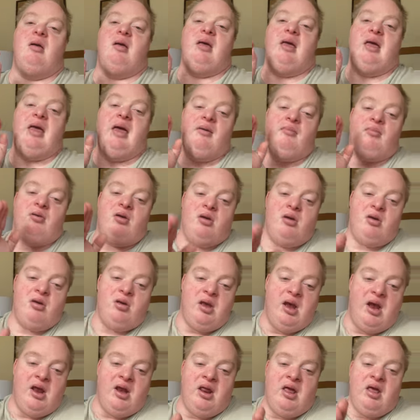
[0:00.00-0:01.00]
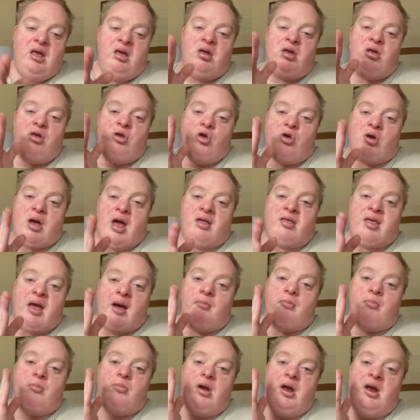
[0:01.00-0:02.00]
If any you guys
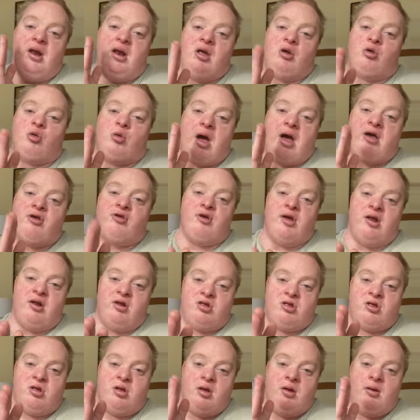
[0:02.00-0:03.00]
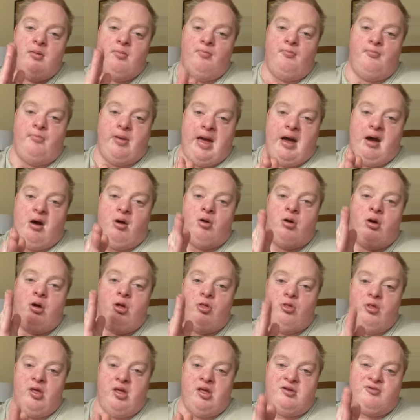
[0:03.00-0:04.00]
have any questions about
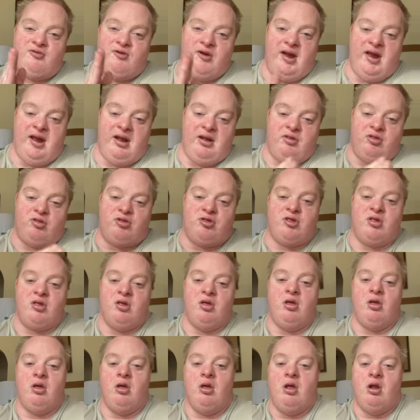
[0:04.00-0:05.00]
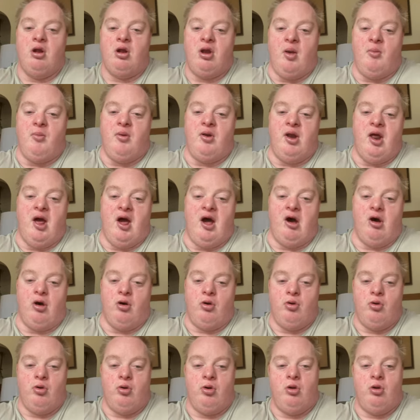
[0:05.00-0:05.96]
these things, let me know.